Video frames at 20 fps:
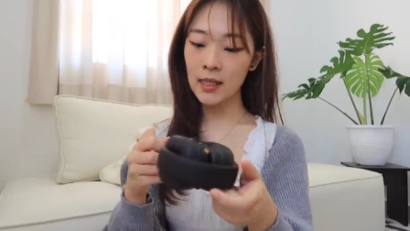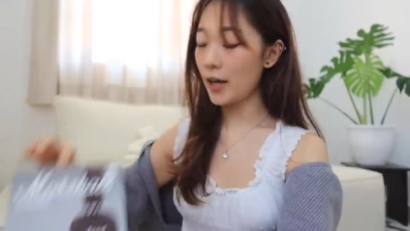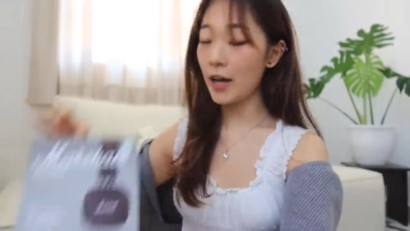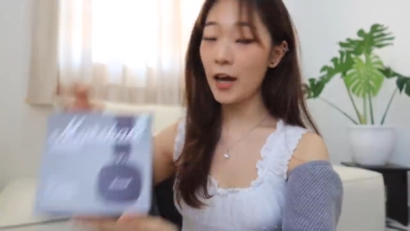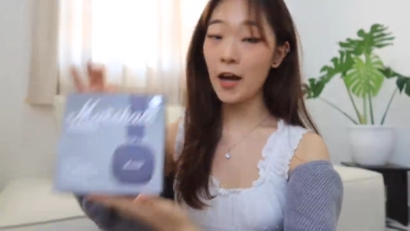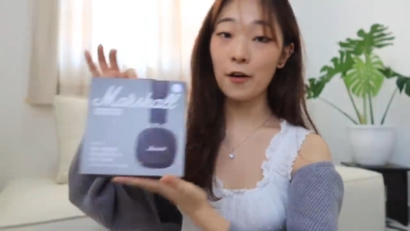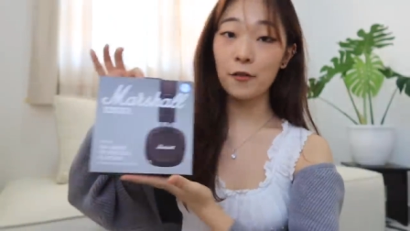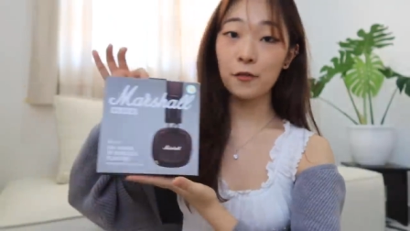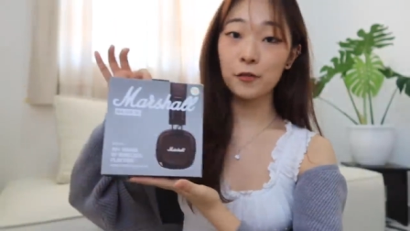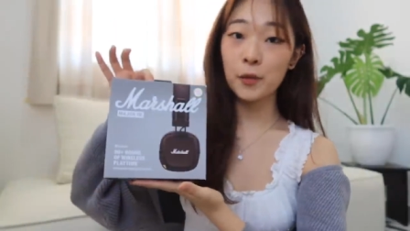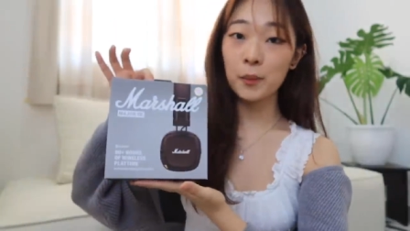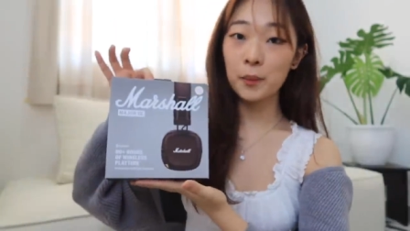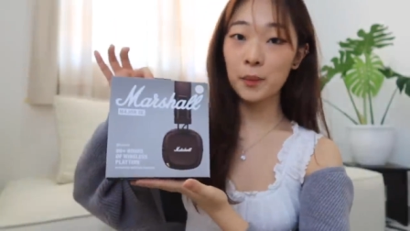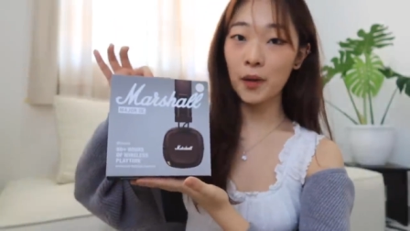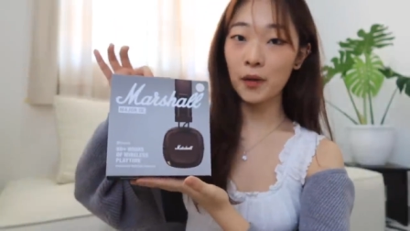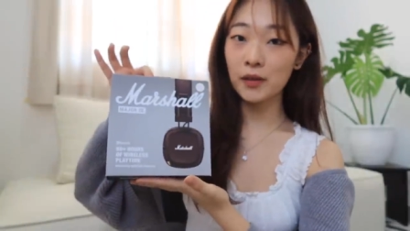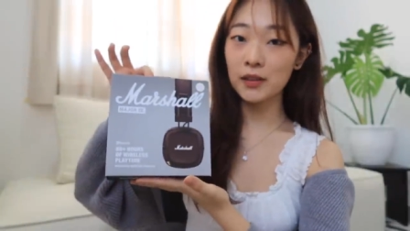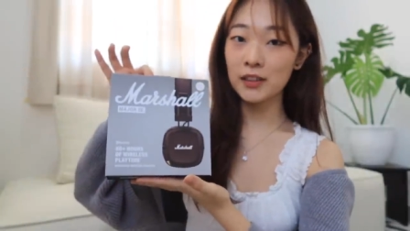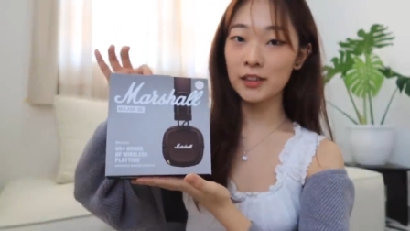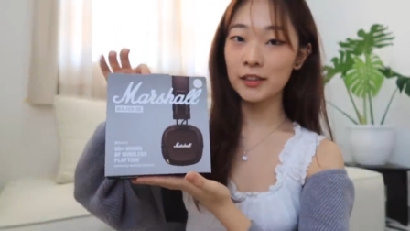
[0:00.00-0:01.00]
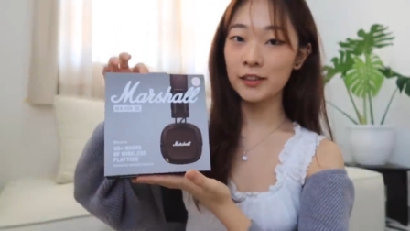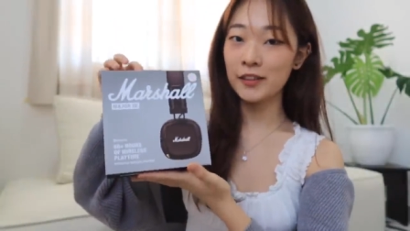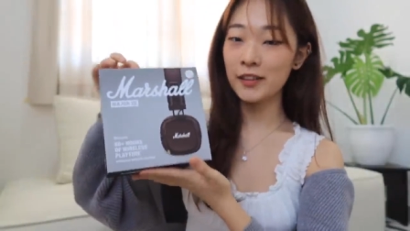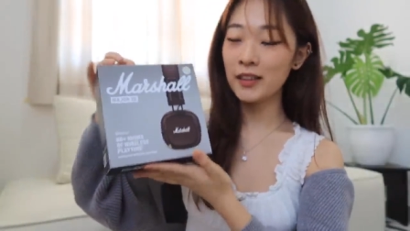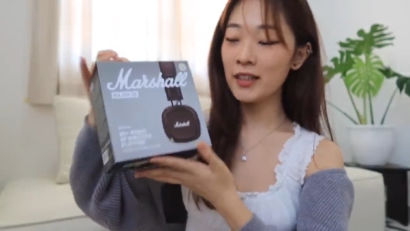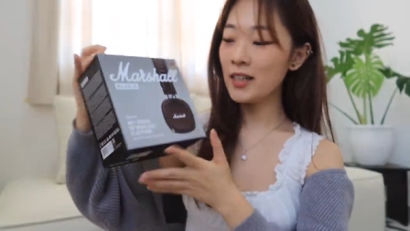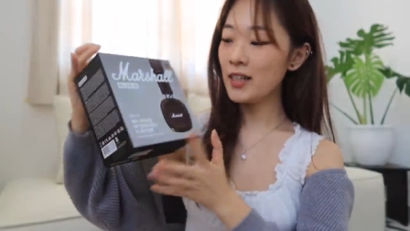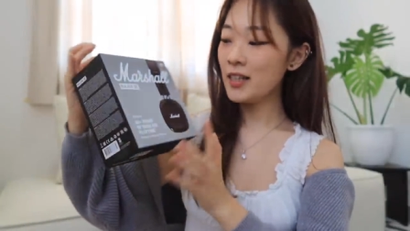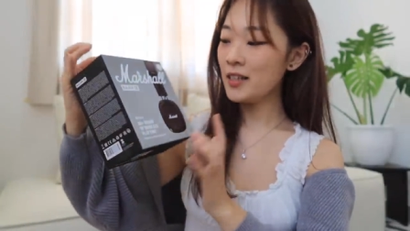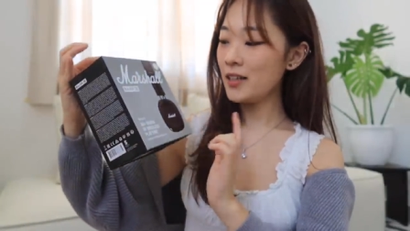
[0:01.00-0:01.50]
I have the box here
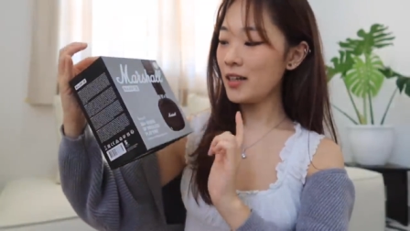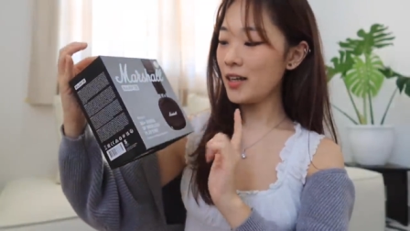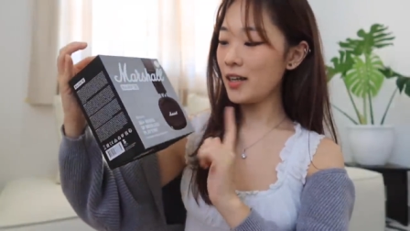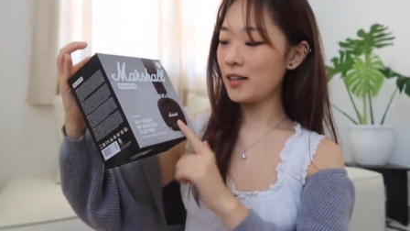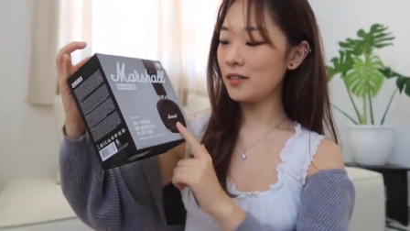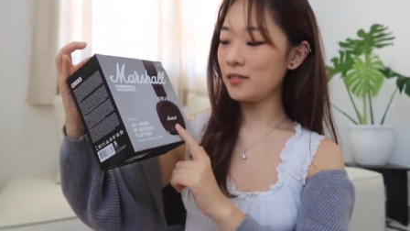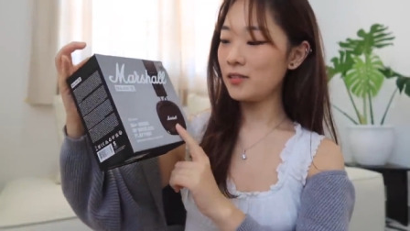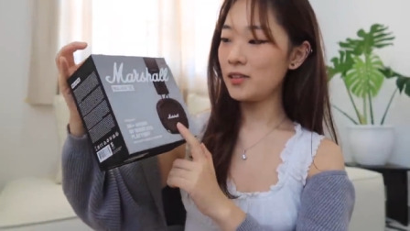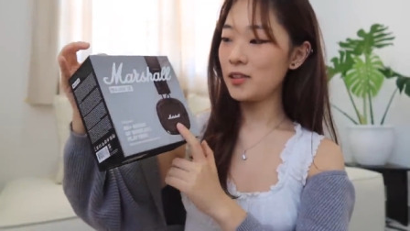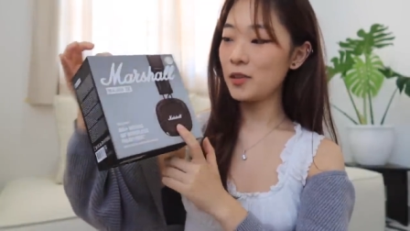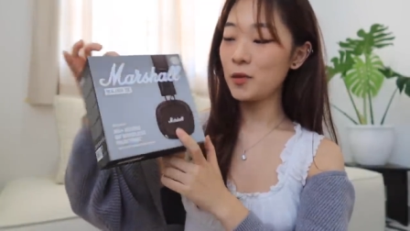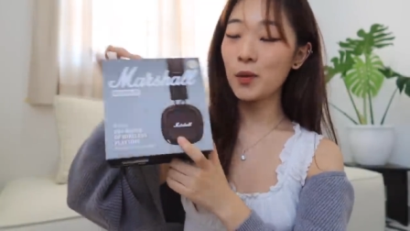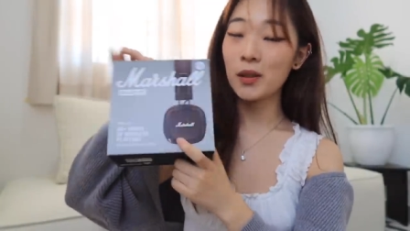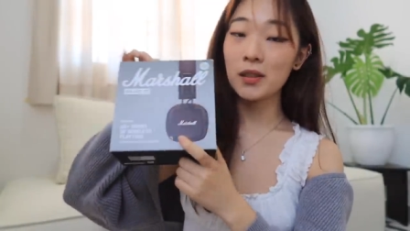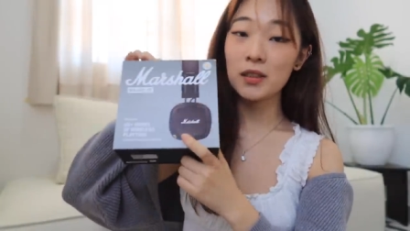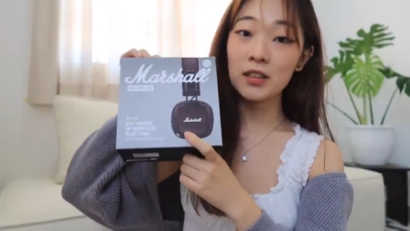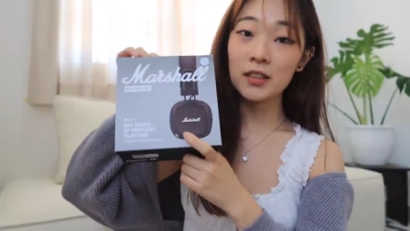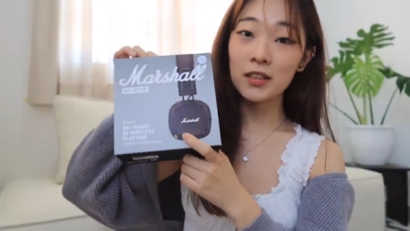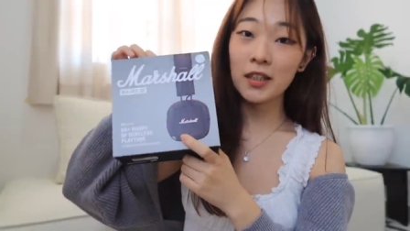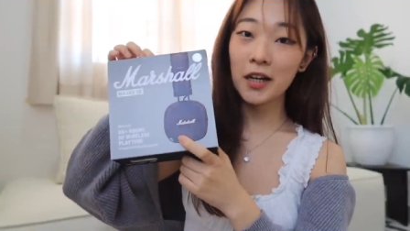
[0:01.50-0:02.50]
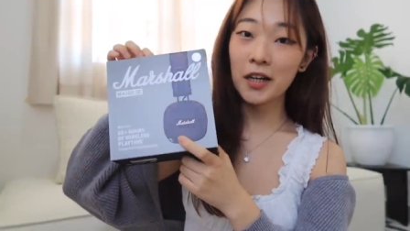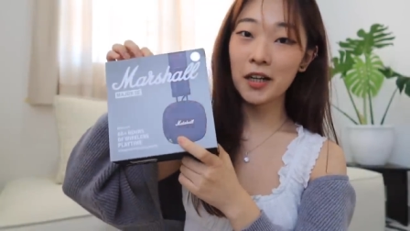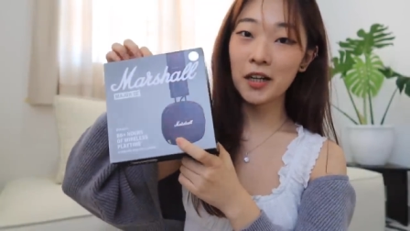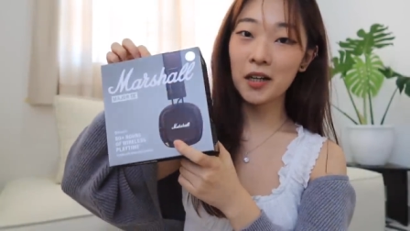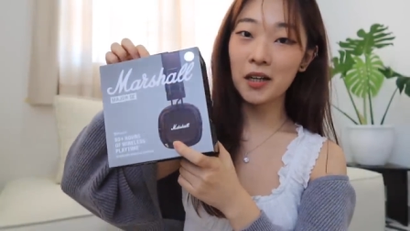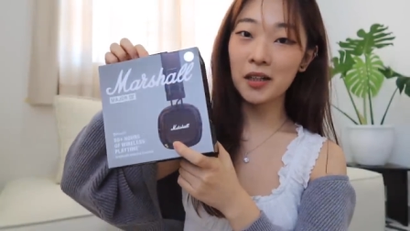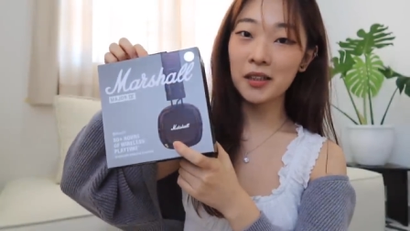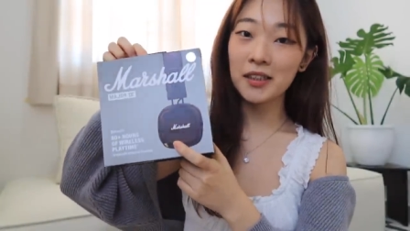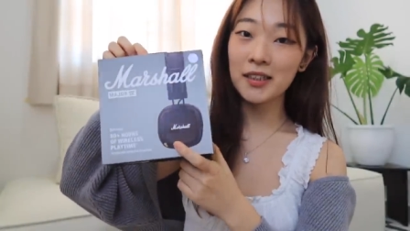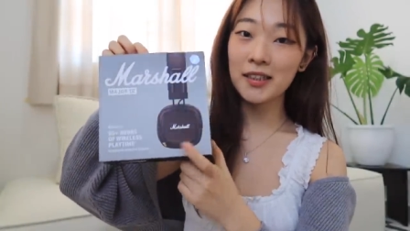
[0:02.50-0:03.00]
and the ones that I
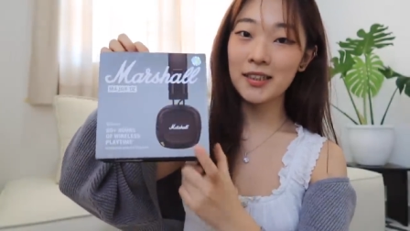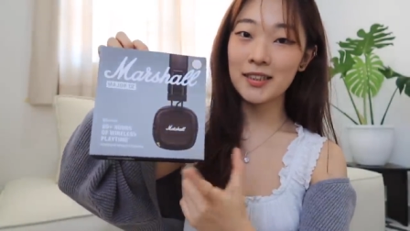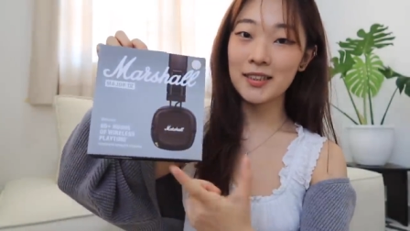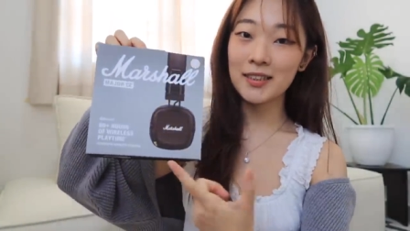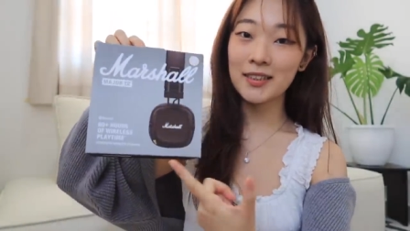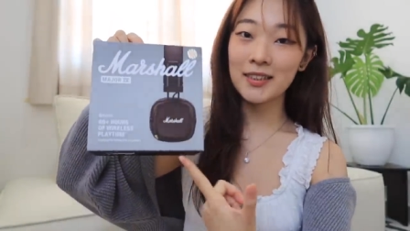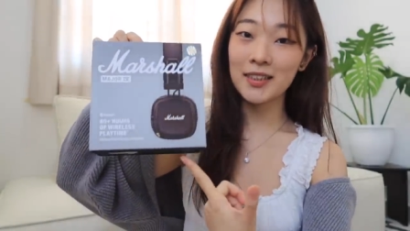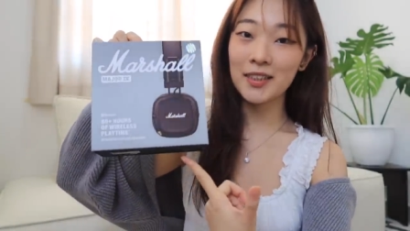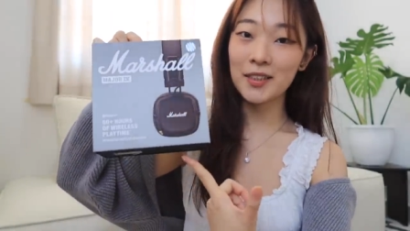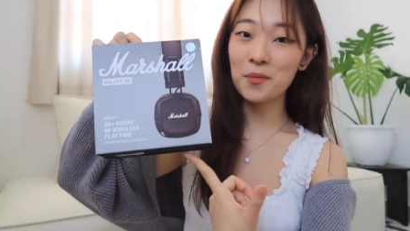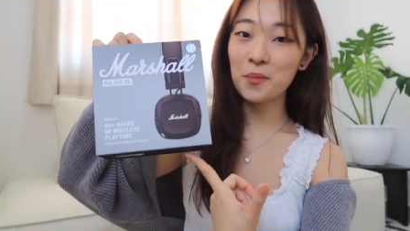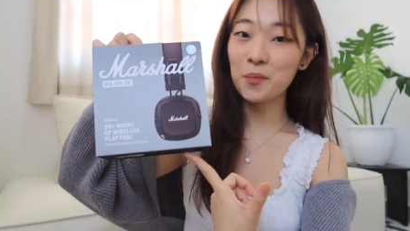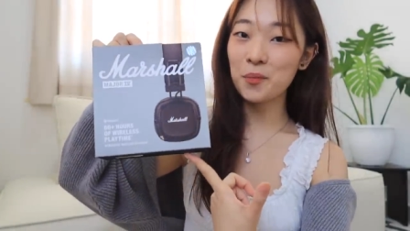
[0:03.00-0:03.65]
got is in